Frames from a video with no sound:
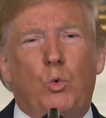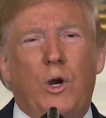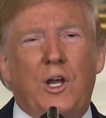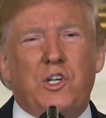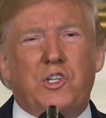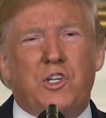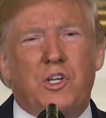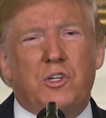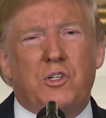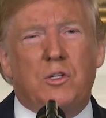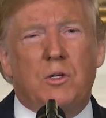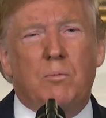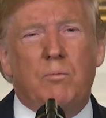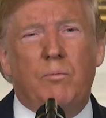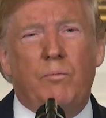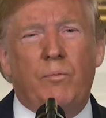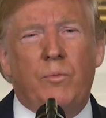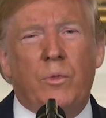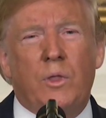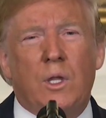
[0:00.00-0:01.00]
racism,
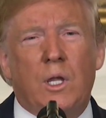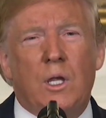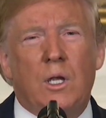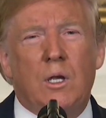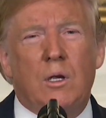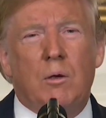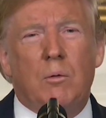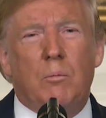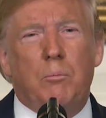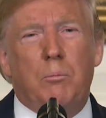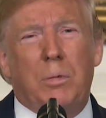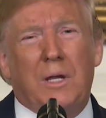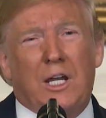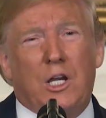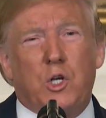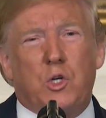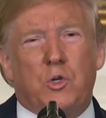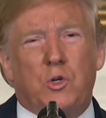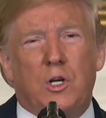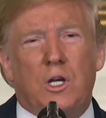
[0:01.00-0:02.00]

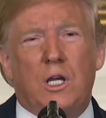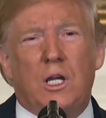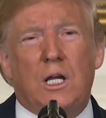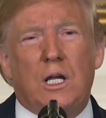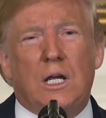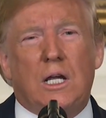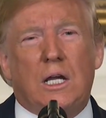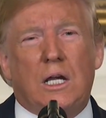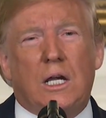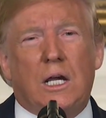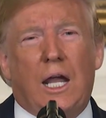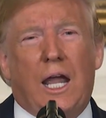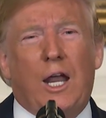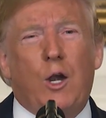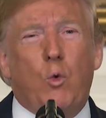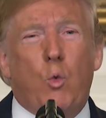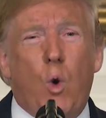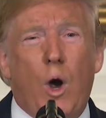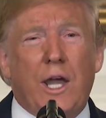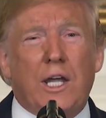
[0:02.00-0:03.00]
bigotry,
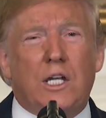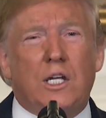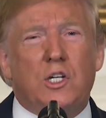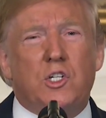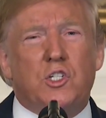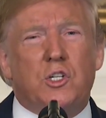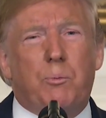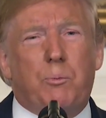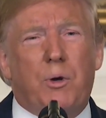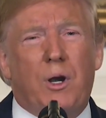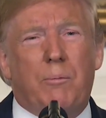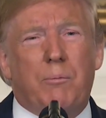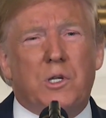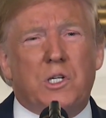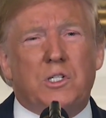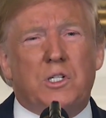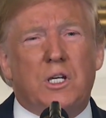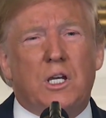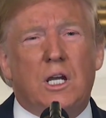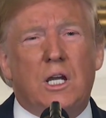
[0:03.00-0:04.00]
and white
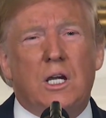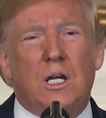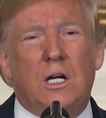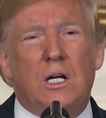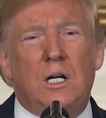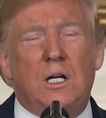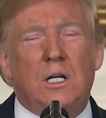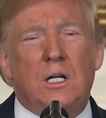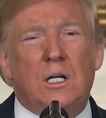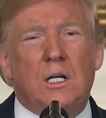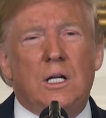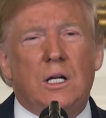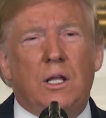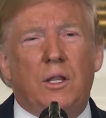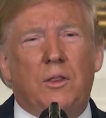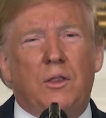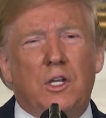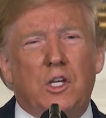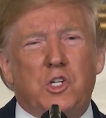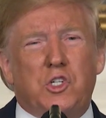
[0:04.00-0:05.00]
supremacy.
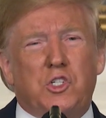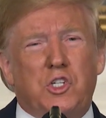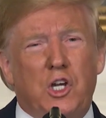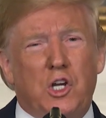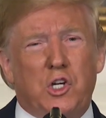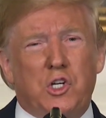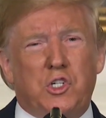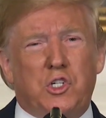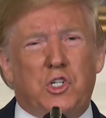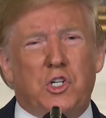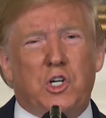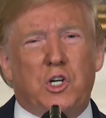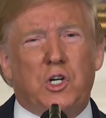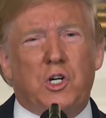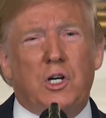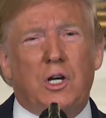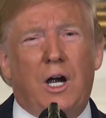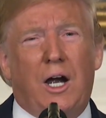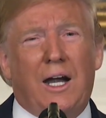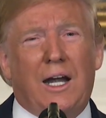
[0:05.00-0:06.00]
These
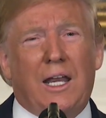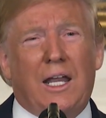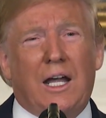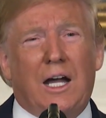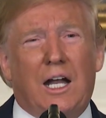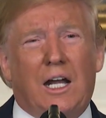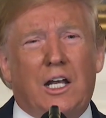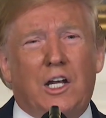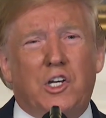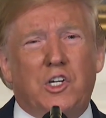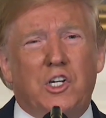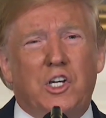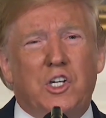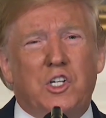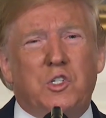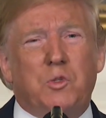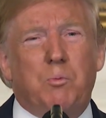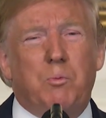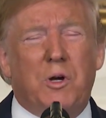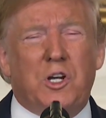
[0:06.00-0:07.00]
sinister
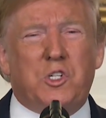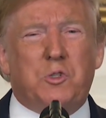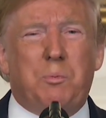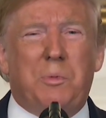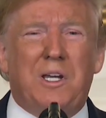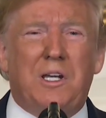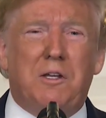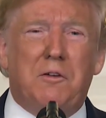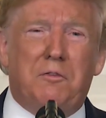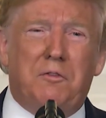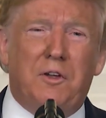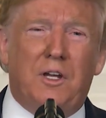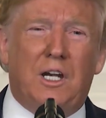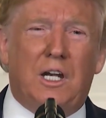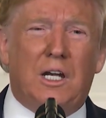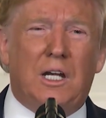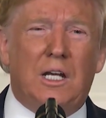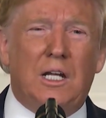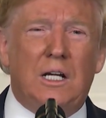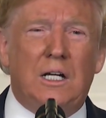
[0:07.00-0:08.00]
ideologies must be
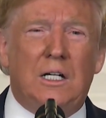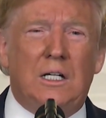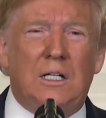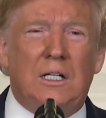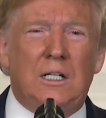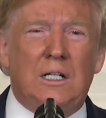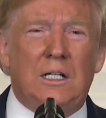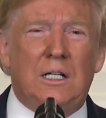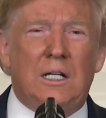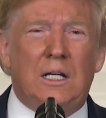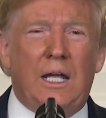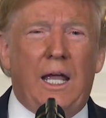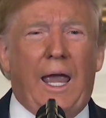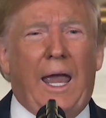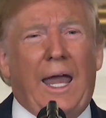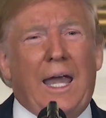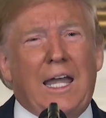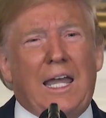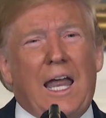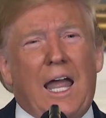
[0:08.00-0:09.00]
defeated.
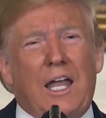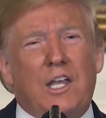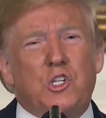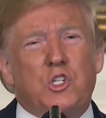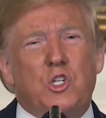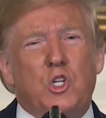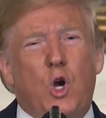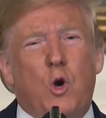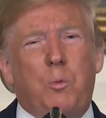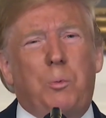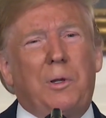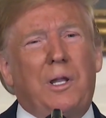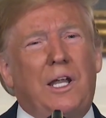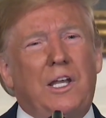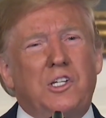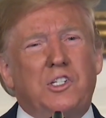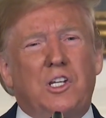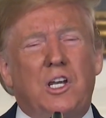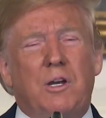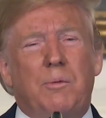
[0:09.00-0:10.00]
Hate has no
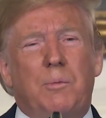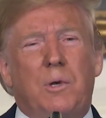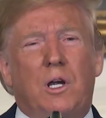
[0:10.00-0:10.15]
place in